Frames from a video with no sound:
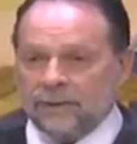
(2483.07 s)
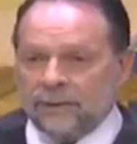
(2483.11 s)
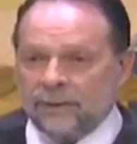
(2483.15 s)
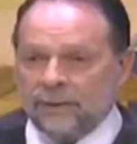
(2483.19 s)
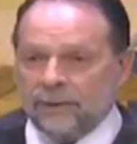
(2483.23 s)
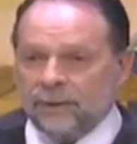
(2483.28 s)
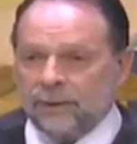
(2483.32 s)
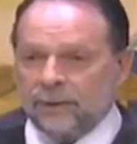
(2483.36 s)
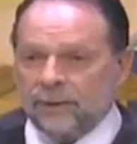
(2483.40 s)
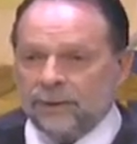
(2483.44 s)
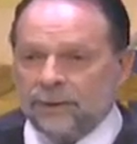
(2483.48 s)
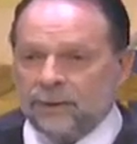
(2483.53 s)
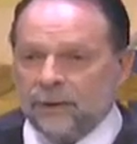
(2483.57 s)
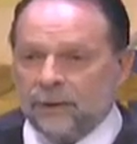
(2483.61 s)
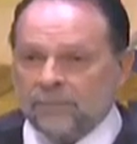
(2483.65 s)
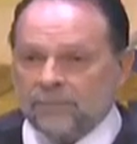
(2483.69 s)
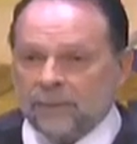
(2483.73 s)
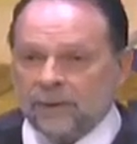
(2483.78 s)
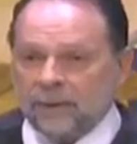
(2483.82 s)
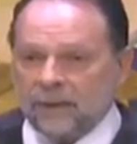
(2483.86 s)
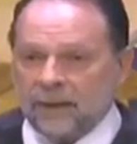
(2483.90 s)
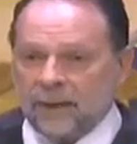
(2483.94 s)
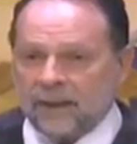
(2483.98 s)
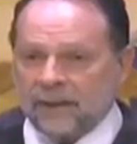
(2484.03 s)
to do
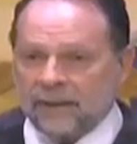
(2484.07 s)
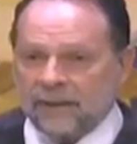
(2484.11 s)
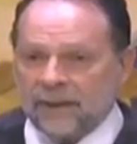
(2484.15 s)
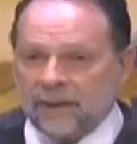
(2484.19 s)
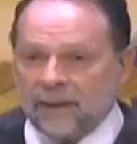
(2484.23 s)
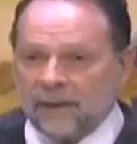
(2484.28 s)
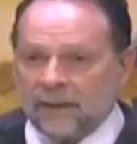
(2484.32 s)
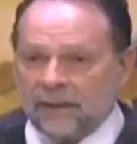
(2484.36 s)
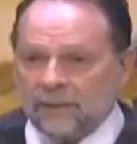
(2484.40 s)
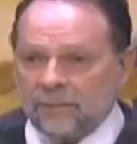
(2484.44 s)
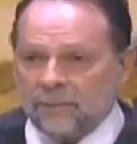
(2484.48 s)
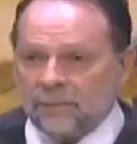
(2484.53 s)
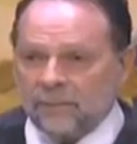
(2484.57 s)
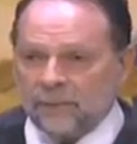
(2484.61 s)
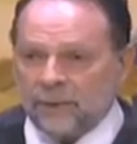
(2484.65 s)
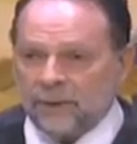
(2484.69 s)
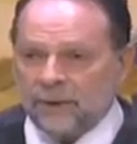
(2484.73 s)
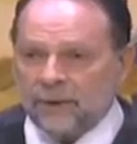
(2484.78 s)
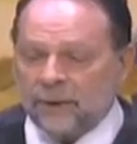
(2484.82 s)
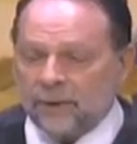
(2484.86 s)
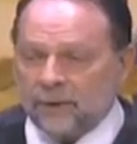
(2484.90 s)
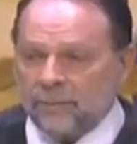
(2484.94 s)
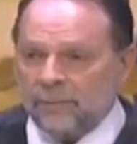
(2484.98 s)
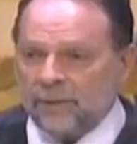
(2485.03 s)
something like that,
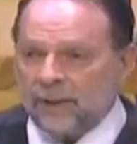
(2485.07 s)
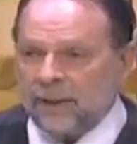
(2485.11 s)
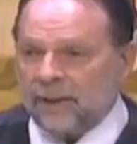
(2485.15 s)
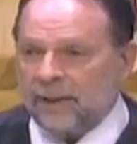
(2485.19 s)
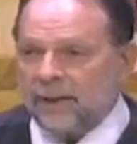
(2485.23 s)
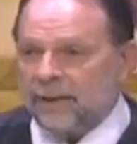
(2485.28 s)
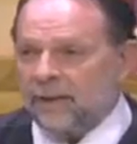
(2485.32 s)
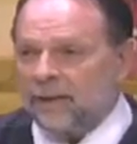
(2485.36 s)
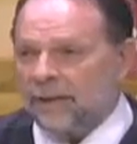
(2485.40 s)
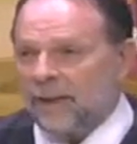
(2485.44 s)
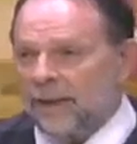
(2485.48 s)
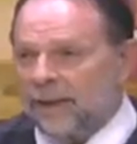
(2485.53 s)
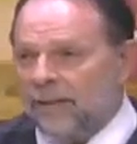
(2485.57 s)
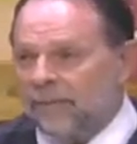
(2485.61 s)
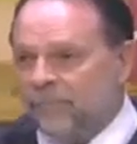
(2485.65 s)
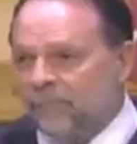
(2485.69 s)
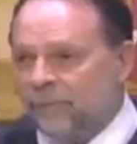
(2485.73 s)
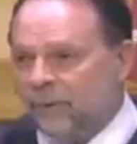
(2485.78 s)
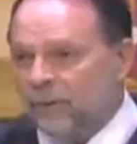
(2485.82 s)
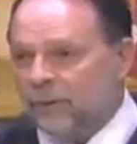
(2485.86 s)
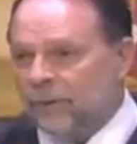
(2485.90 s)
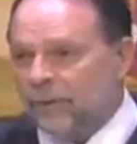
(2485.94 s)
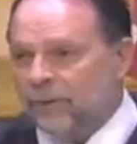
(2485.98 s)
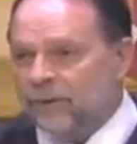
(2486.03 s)
where you can be
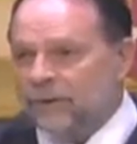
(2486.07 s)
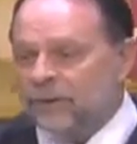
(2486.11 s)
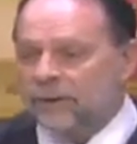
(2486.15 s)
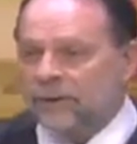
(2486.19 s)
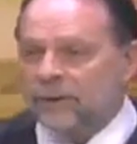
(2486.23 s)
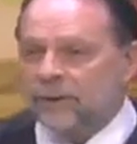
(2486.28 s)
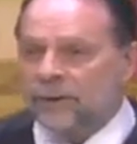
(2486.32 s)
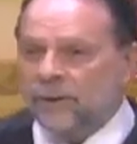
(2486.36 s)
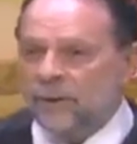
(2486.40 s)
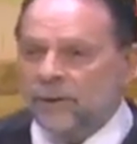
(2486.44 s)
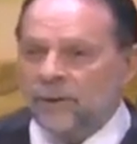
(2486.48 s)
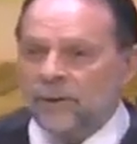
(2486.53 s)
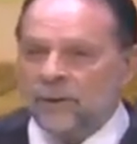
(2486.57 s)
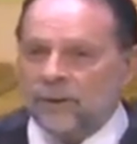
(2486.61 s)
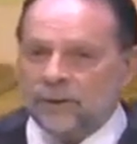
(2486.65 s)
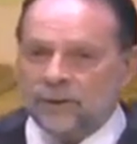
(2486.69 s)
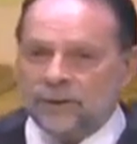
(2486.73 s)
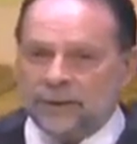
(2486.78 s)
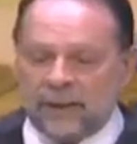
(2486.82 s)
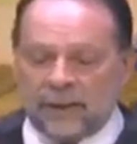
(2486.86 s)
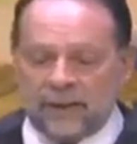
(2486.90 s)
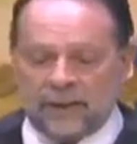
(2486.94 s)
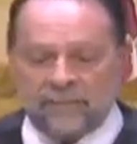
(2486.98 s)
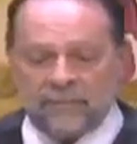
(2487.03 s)
influenced to do
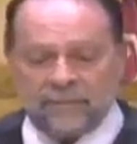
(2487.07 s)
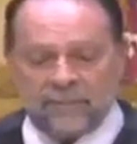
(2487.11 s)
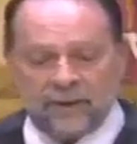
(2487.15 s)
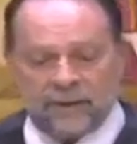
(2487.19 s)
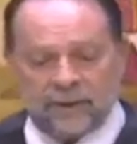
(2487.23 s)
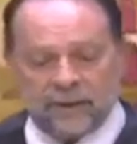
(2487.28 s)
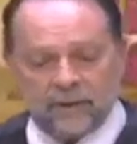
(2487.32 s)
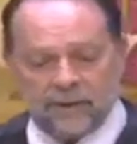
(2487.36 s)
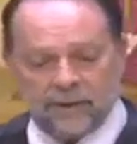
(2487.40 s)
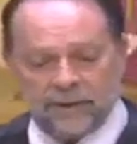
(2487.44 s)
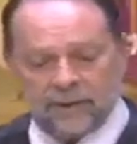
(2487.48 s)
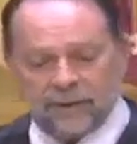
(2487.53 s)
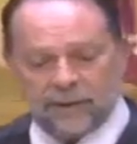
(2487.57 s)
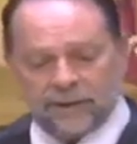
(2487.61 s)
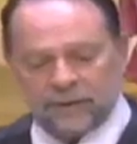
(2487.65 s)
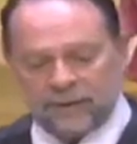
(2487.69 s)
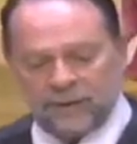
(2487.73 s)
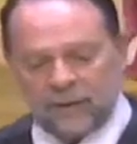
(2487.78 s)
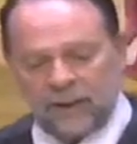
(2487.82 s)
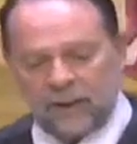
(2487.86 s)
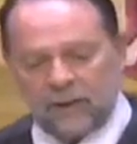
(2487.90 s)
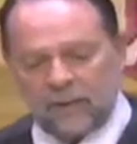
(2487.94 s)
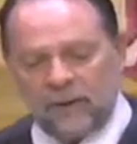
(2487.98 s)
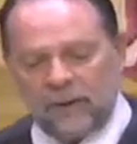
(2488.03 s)
those kind of things.
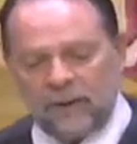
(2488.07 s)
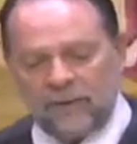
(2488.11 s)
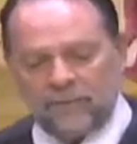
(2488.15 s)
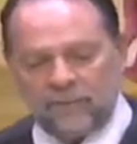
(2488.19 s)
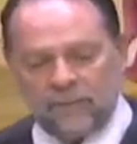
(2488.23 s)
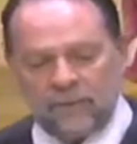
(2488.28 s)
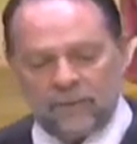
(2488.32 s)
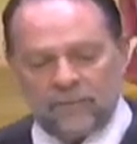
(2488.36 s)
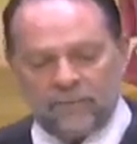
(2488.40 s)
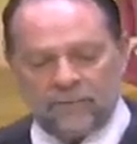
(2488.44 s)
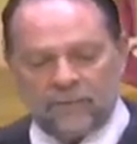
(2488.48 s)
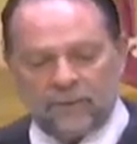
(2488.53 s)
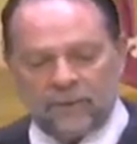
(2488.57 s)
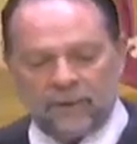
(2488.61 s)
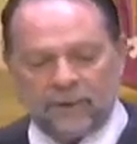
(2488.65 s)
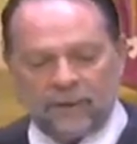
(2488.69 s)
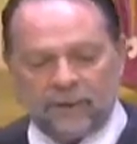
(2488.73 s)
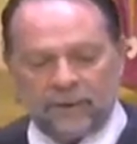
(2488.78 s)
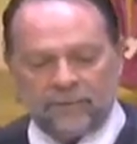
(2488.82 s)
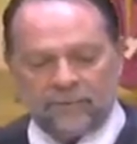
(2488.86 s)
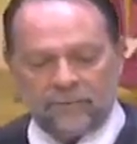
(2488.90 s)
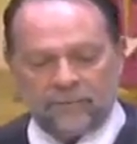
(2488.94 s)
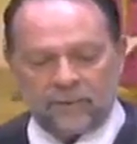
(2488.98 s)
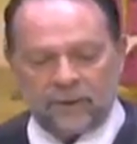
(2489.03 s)
Stay away from,
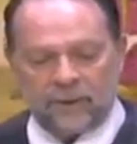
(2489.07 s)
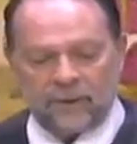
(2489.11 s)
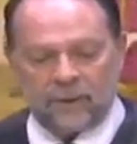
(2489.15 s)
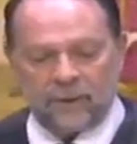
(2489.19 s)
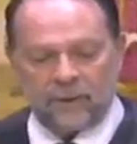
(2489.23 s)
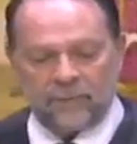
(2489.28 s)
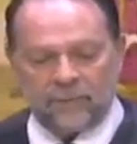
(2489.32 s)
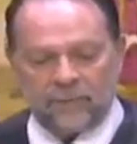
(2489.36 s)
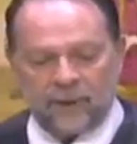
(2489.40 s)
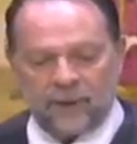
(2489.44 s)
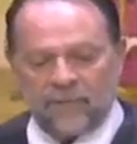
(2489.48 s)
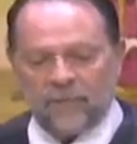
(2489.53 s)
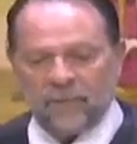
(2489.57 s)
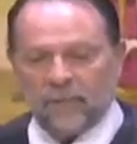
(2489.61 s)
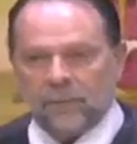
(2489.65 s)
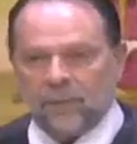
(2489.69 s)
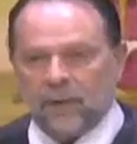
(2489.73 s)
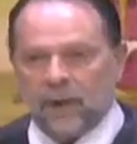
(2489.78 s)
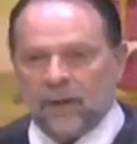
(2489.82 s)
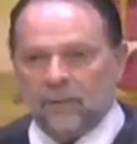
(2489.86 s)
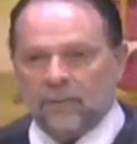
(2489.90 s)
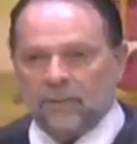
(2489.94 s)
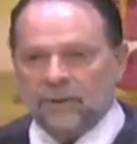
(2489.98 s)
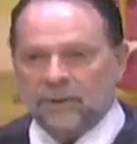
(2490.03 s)
if you have a
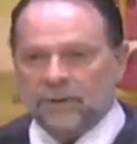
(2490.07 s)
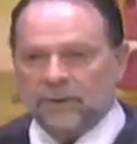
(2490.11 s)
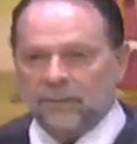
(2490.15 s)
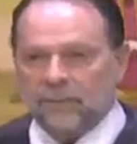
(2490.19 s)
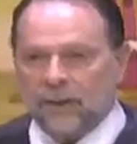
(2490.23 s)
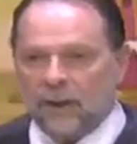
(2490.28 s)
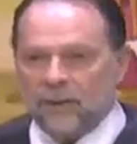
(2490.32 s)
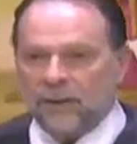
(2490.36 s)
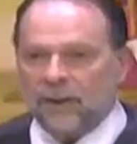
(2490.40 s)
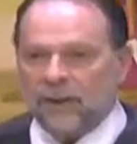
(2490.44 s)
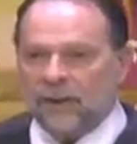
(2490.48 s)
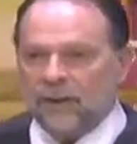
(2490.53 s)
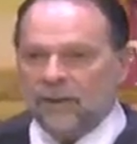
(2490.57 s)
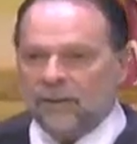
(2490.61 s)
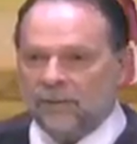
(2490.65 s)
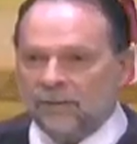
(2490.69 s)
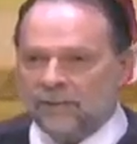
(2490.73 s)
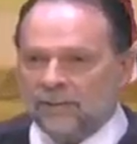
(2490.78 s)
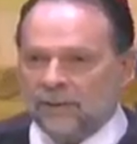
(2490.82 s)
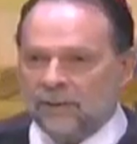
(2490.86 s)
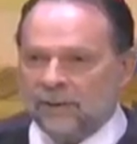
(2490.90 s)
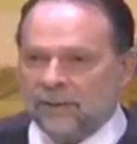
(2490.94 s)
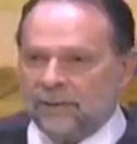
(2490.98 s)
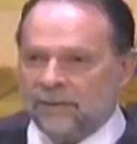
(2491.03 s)
problem with
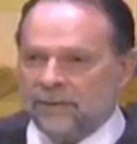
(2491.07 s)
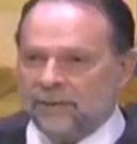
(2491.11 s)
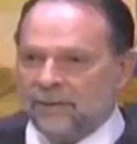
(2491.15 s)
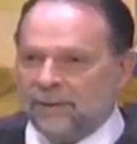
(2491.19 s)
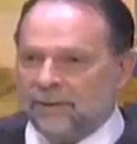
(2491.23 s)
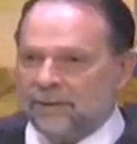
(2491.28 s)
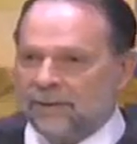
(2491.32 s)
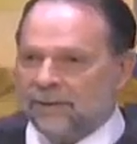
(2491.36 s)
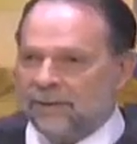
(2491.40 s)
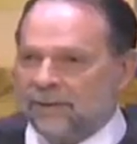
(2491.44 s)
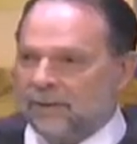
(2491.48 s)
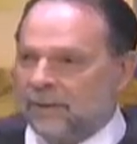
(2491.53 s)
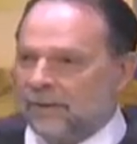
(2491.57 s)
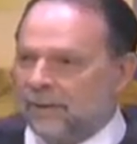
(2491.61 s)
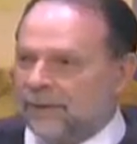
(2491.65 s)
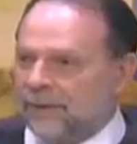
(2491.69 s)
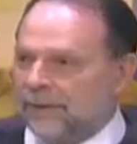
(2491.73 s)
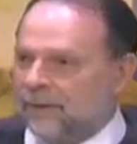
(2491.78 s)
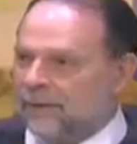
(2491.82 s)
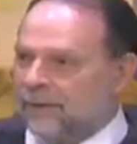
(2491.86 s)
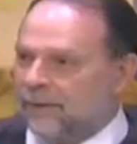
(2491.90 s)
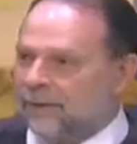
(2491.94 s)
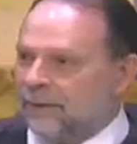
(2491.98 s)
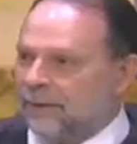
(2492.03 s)
smoking, don't go to
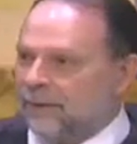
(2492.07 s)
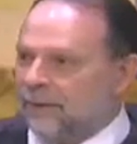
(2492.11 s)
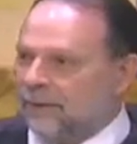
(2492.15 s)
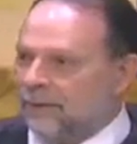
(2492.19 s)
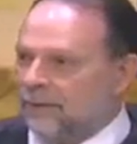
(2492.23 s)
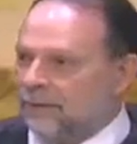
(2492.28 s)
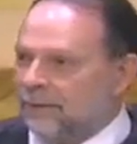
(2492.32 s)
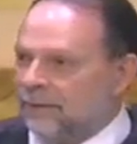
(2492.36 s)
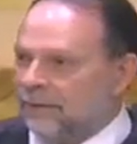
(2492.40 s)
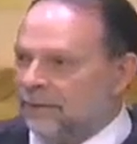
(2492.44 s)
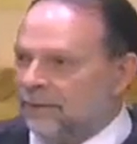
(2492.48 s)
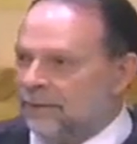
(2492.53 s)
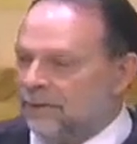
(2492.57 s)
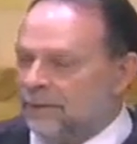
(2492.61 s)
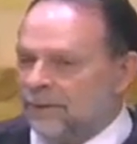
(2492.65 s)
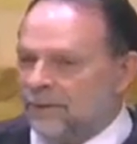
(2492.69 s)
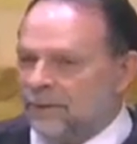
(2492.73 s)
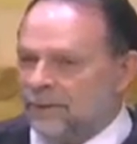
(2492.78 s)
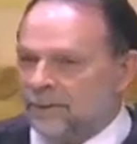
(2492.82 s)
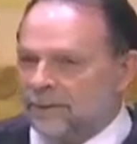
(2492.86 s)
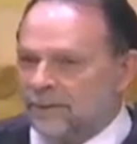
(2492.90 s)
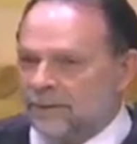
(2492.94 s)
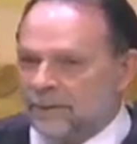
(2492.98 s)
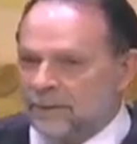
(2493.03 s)

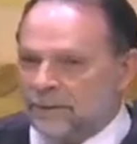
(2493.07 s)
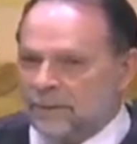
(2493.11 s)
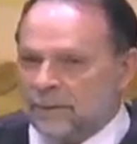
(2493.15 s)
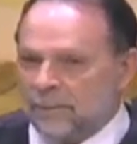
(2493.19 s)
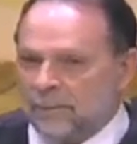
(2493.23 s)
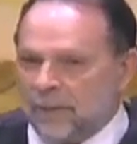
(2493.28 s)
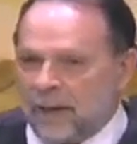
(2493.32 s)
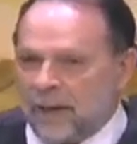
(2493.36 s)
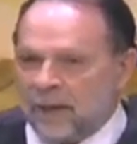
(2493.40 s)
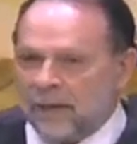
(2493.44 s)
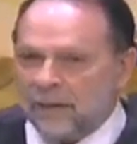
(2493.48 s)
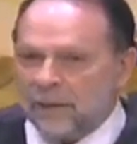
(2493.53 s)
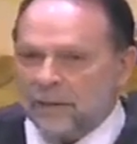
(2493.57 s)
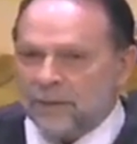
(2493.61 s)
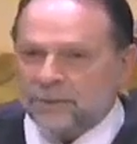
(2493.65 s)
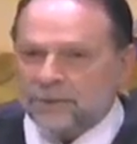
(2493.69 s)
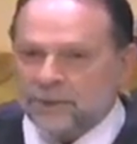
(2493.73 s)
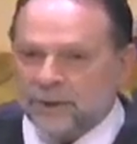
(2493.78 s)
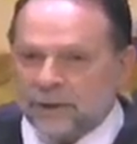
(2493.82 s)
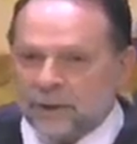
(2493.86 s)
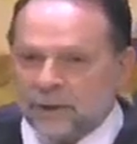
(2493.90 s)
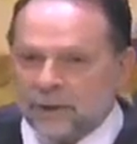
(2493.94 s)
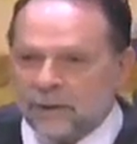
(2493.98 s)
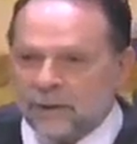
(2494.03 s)
the tobacco
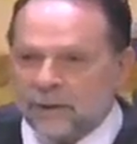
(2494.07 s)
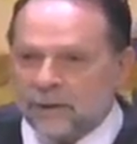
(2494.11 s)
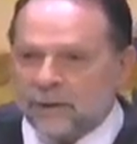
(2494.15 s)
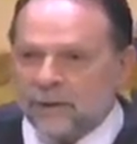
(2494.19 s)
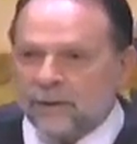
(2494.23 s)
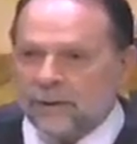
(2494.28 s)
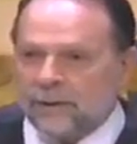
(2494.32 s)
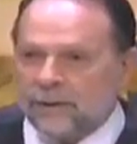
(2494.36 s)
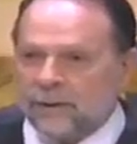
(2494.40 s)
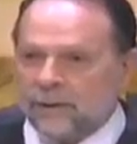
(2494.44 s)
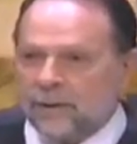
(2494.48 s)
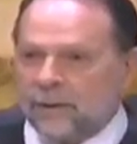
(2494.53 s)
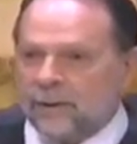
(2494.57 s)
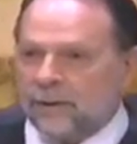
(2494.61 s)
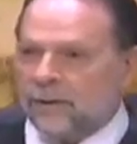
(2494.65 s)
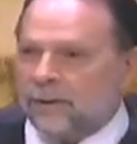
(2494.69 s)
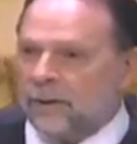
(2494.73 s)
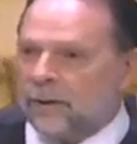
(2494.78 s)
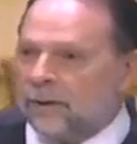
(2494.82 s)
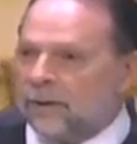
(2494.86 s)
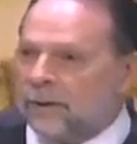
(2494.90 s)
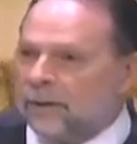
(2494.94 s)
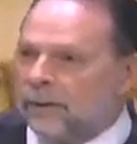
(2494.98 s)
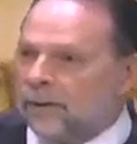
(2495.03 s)
center. You don't
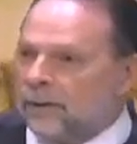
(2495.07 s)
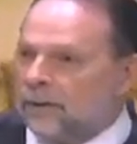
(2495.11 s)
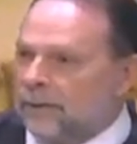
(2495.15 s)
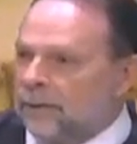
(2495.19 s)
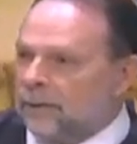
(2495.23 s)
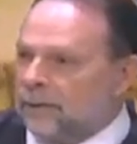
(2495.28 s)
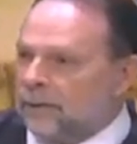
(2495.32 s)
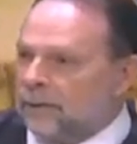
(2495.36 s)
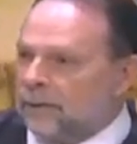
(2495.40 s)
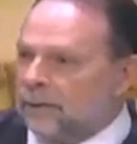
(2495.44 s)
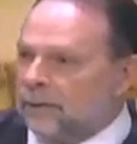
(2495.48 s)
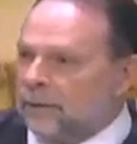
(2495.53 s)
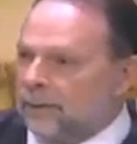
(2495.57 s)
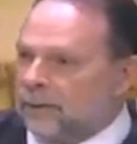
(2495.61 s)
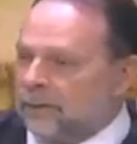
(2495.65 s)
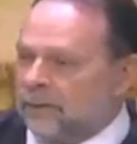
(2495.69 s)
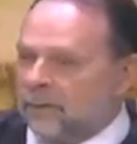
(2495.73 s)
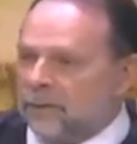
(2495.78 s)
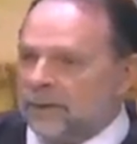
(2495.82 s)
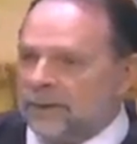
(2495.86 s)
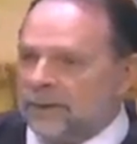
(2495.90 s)
go to the